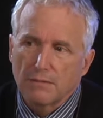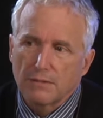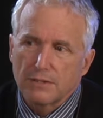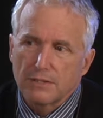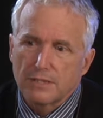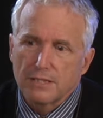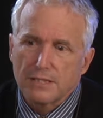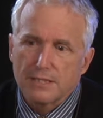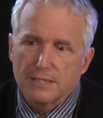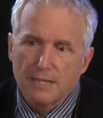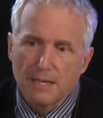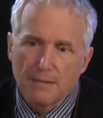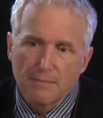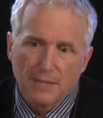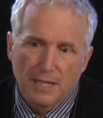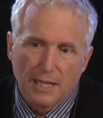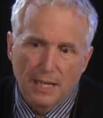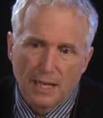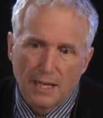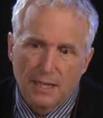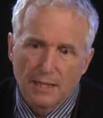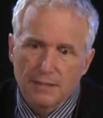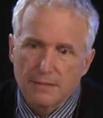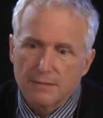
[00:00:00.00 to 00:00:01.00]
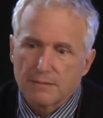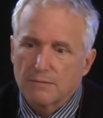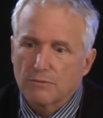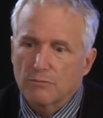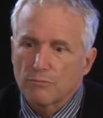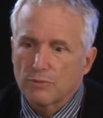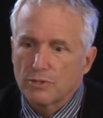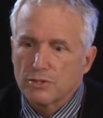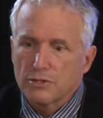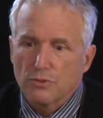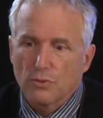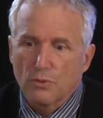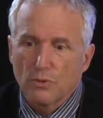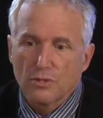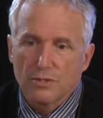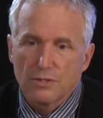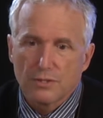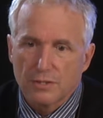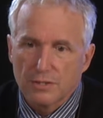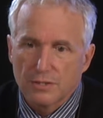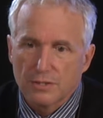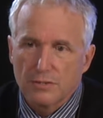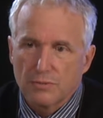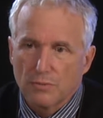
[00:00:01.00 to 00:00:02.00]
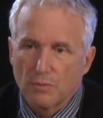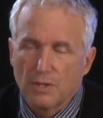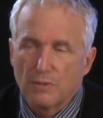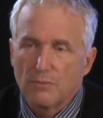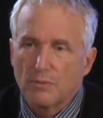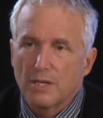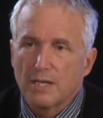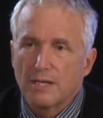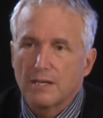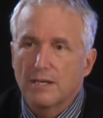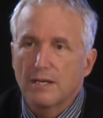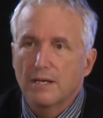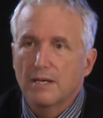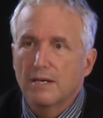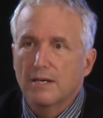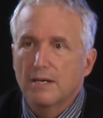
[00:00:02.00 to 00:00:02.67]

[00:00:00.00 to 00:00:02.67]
disseminate resources, when we